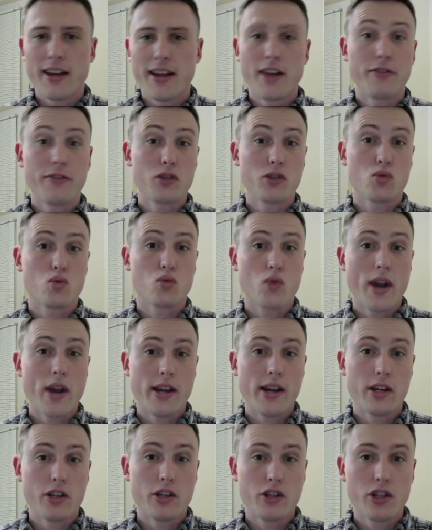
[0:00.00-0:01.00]
If it's
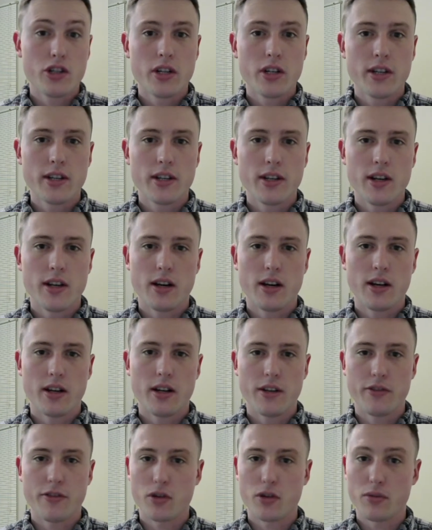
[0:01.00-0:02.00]
range,
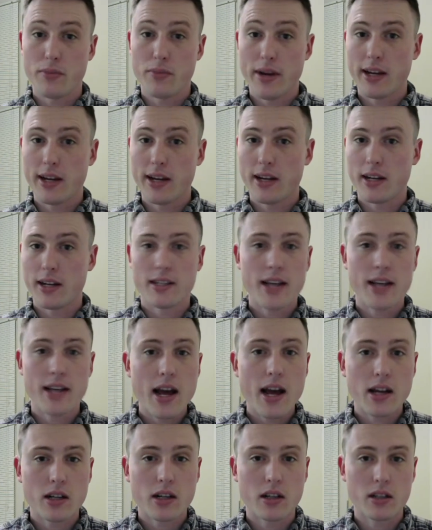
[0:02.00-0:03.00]
if you're making an
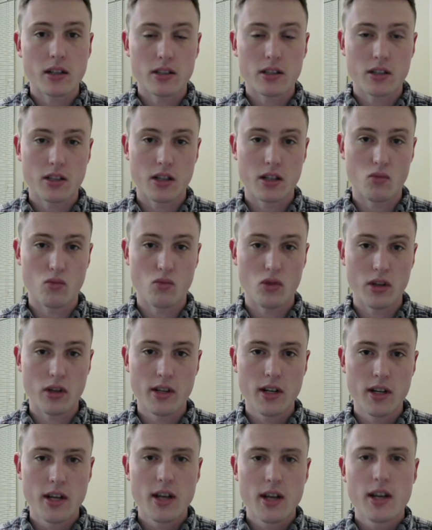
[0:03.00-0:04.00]
attack on
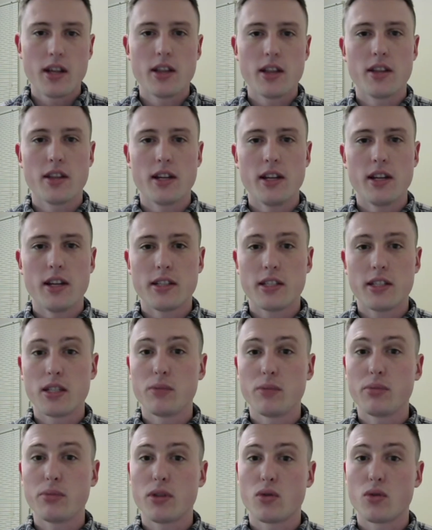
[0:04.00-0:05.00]
someone, then it's
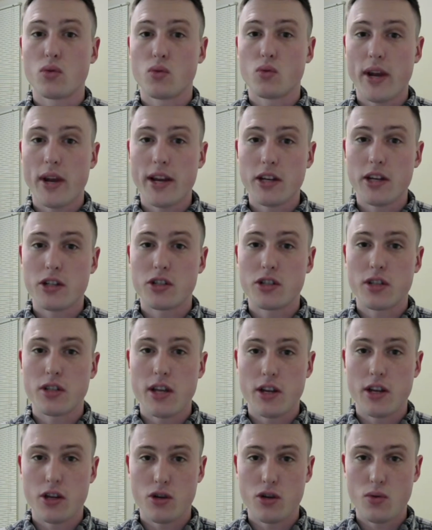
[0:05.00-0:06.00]
simply the range
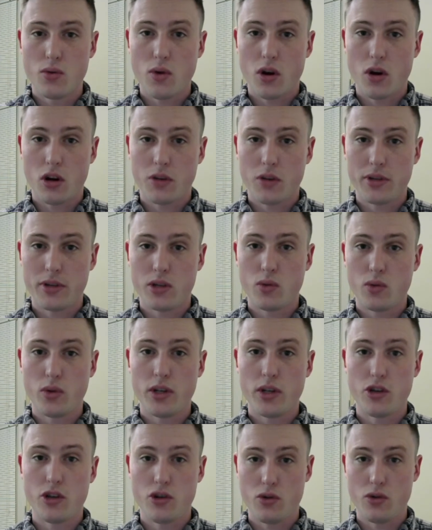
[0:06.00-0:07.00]
that you are
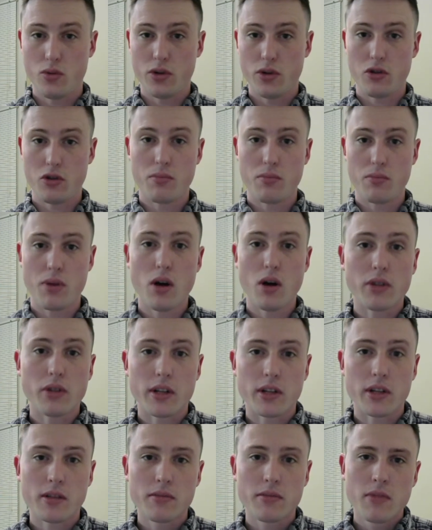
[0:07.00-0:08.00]
between you and your
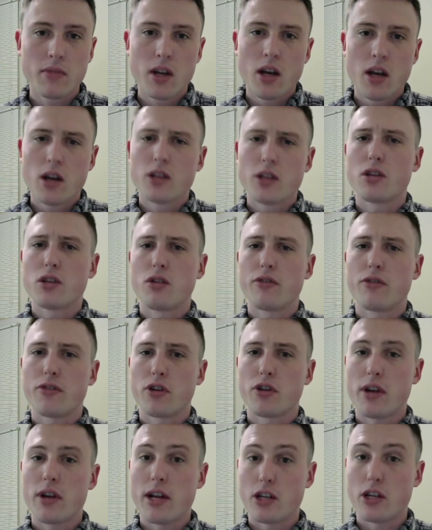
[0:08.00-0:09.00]
opponent. So if
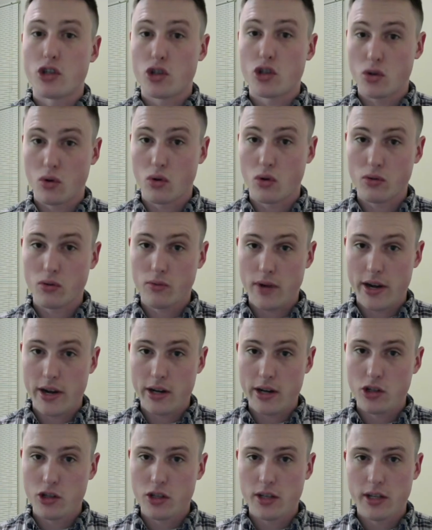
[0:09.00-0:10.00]
you're at short
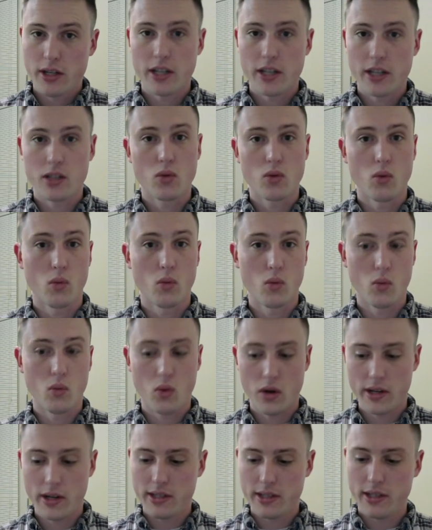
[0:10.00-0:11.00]
range, it's
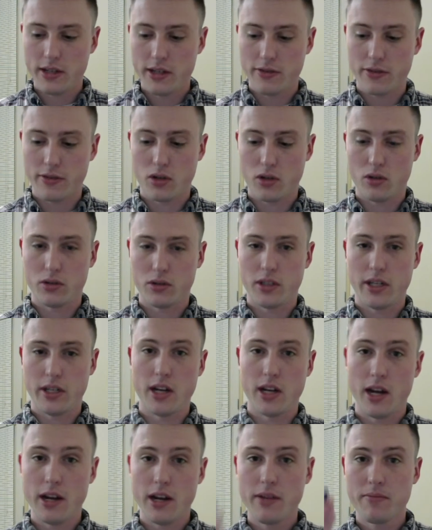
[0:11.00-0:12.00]
1
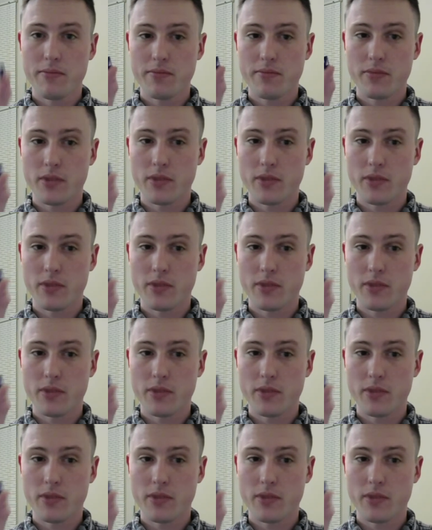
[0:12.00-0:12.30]
difficulty die.